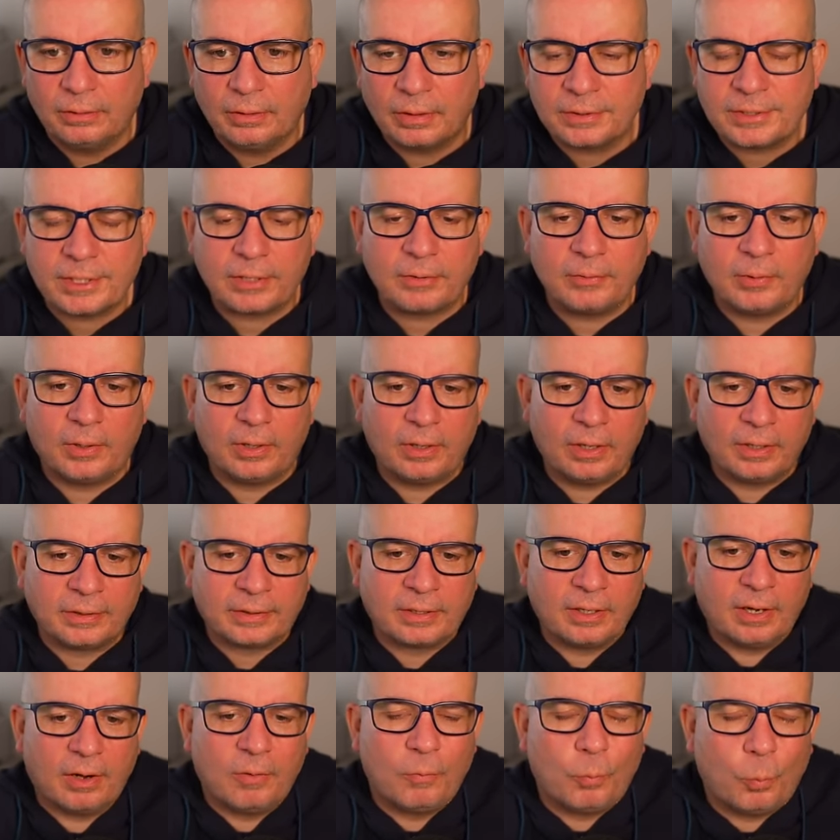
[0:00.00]
I'll tell you what, I
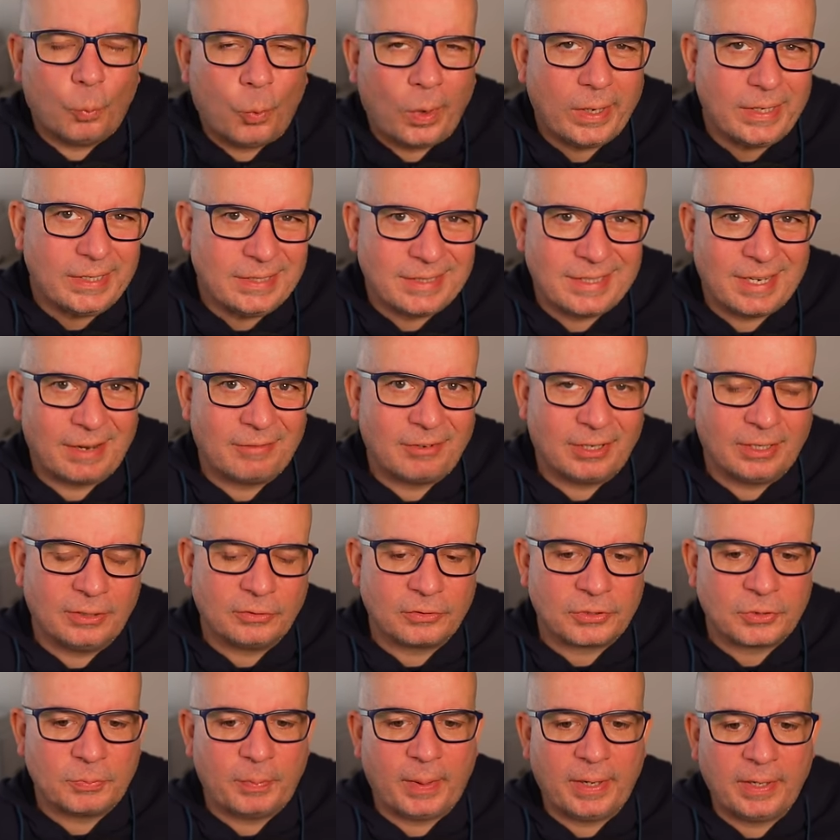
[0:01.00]
can't wait to have a
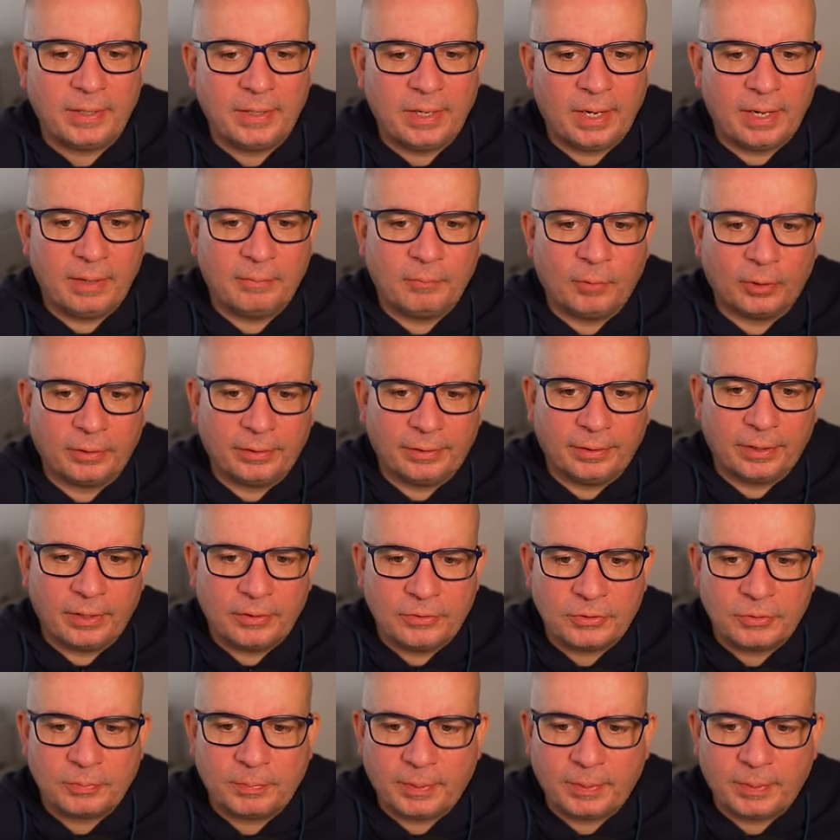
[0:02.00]
little spin in one of those,